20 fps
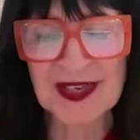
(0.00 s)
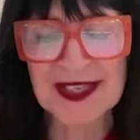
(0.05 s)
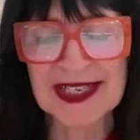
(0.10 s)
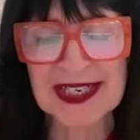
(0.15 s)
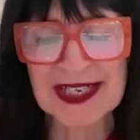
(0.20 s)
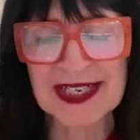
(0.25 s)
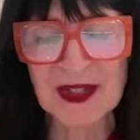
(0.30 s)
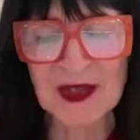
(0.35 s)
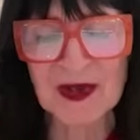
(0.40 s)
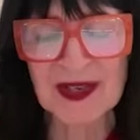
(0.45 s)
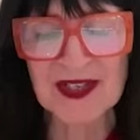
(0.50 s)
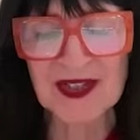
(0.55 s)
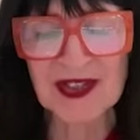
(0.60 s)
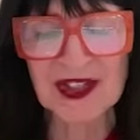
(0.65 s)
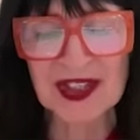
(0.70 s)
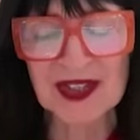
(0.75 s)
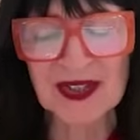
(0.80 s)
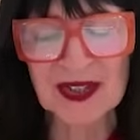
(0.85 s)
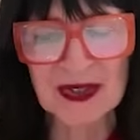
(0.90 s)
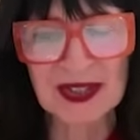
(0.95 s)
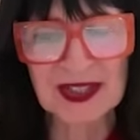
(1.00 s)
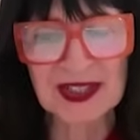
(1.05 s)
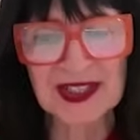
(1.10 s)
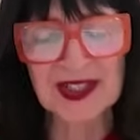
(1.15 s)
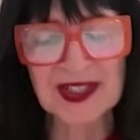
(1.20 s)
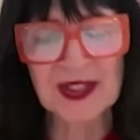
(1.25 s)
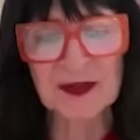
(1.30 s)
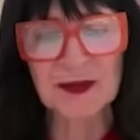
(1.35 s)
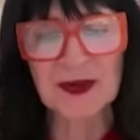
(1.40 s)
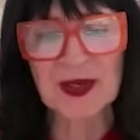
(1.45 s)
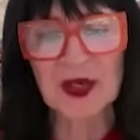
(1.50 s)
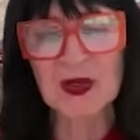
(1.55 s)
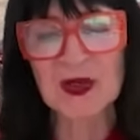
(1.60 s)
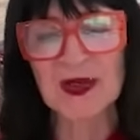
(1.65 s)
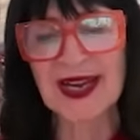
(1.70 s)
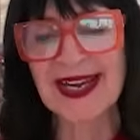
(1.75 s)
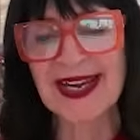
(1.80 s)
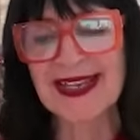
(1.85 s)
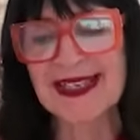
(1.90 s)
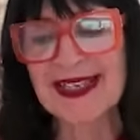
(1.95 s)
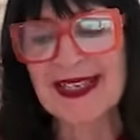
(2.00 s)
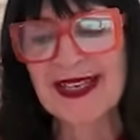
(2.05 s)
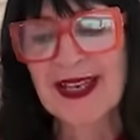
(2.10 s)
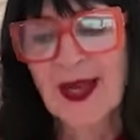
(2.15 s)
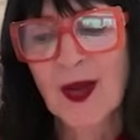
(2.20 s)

one last question, Dora. This has been great.